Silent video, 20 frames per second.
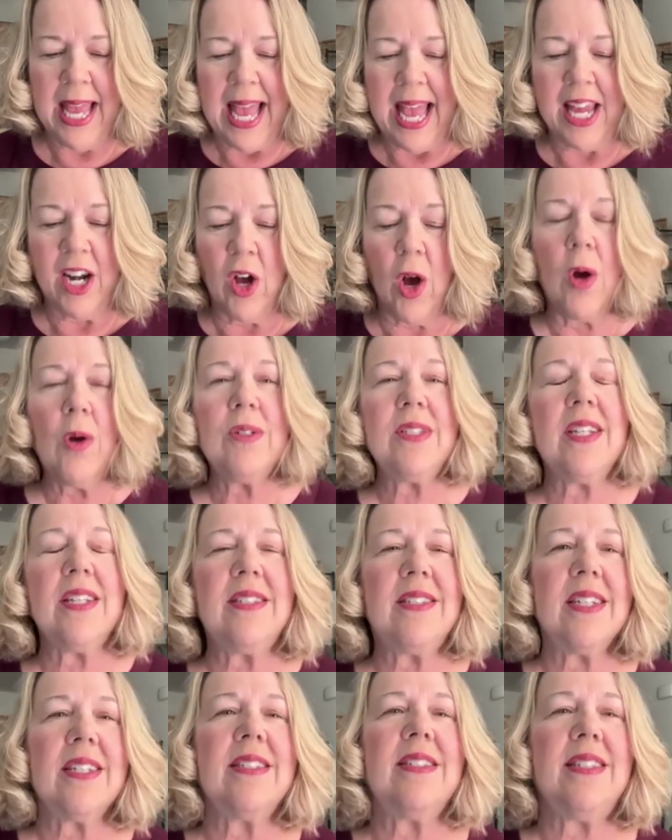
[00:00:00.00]
and owes
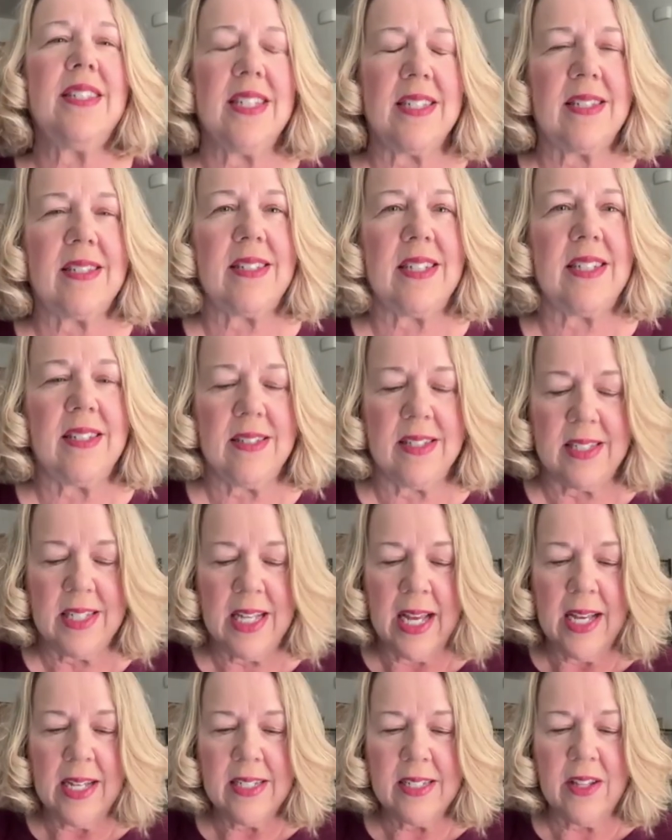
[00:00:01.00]
its existence
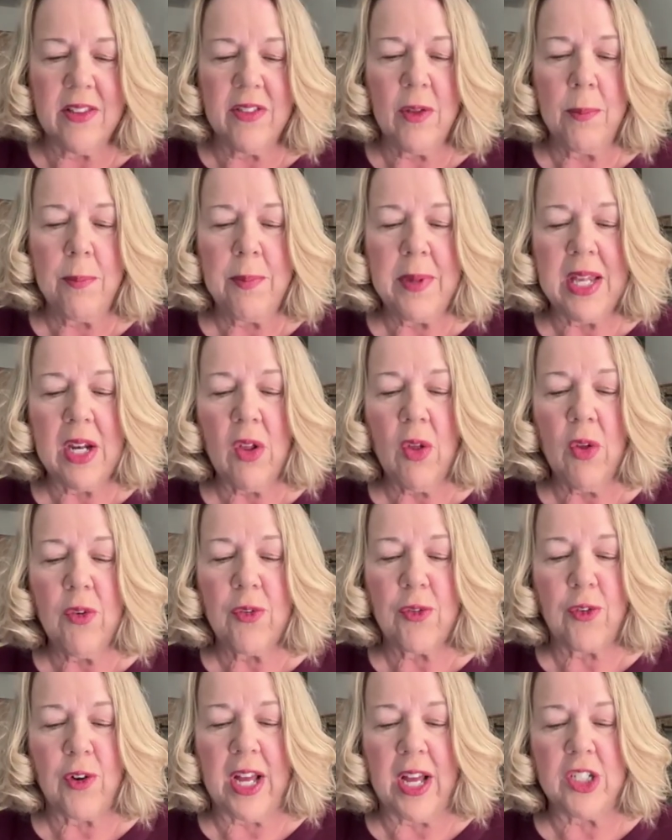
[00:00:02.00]
to the Middle
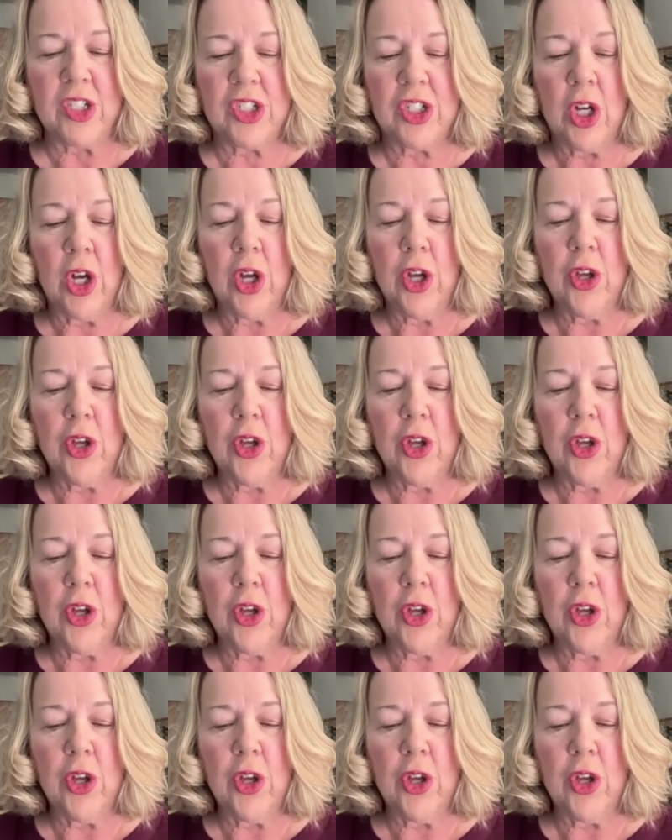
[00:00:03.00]
French